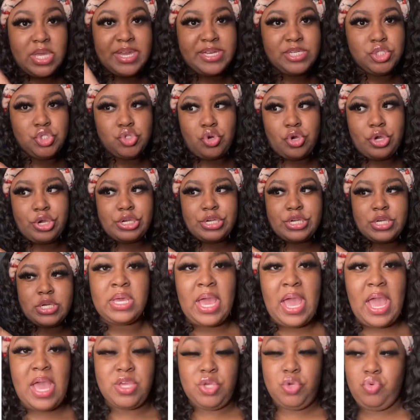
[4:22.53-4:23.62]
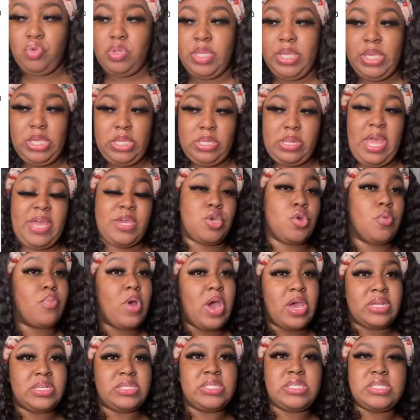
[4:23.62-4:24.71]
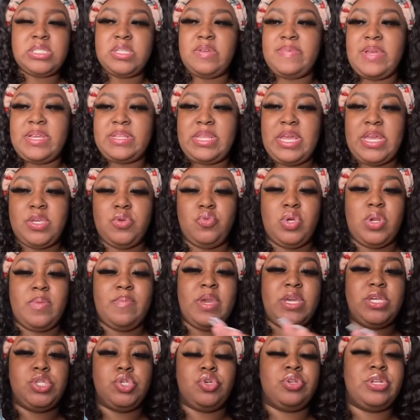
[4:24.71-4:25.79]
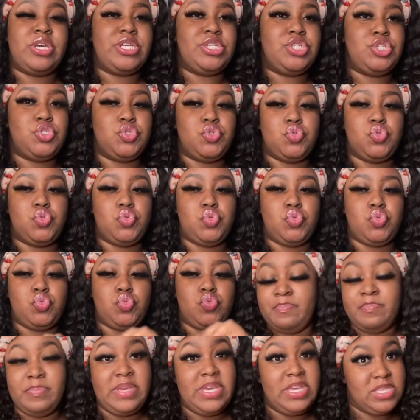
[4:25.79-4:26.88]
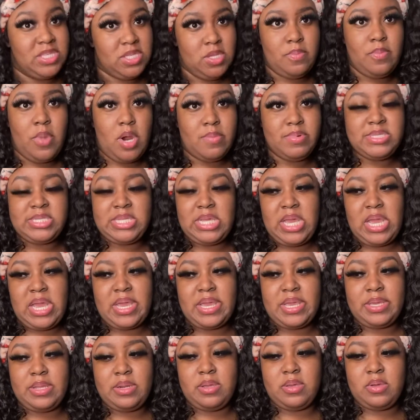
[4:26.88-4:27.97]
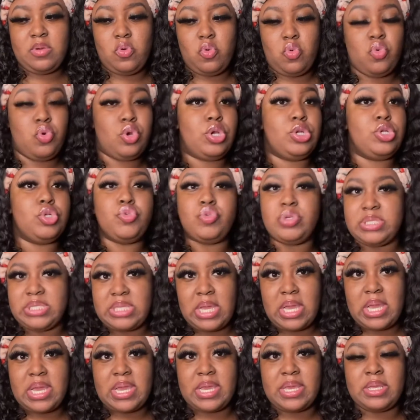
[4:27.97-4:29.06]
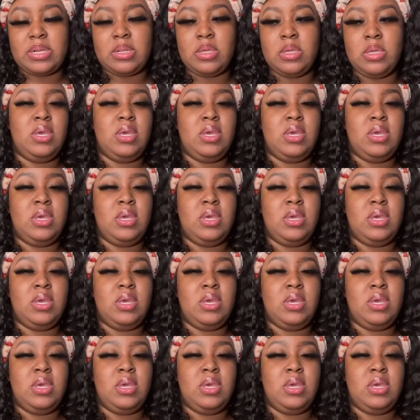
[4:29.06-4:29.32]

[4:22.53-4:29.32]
jar. How you clean like your products and stuff like that, you want to make sure that you get some barbicide or Lucicide,